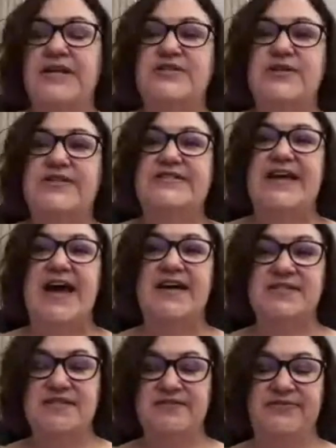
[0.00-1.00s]
so the
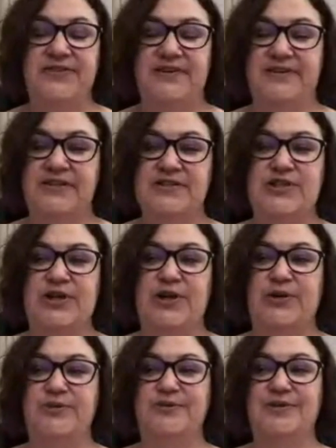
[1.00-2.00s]
tax deferral.
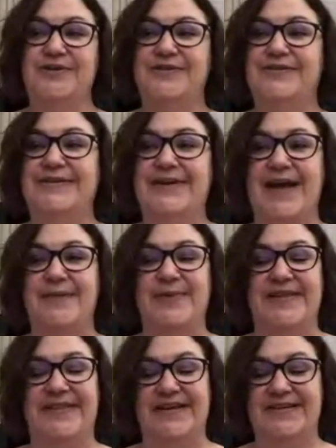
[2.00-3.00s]
So, I mean,
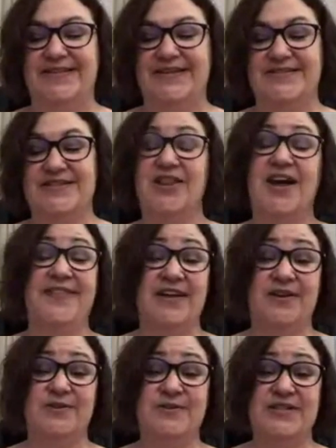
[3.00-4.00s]
that there's a lot that
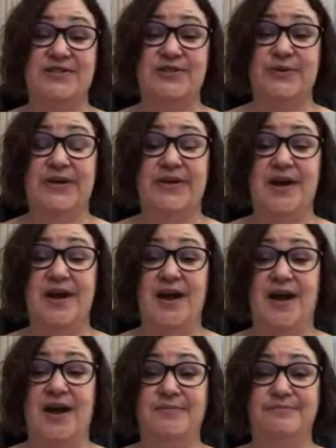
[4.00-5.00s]
goes into it.
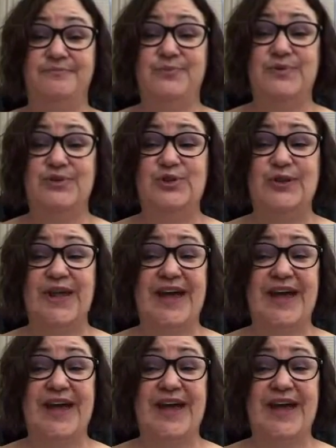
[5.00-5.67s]
Um, do they have a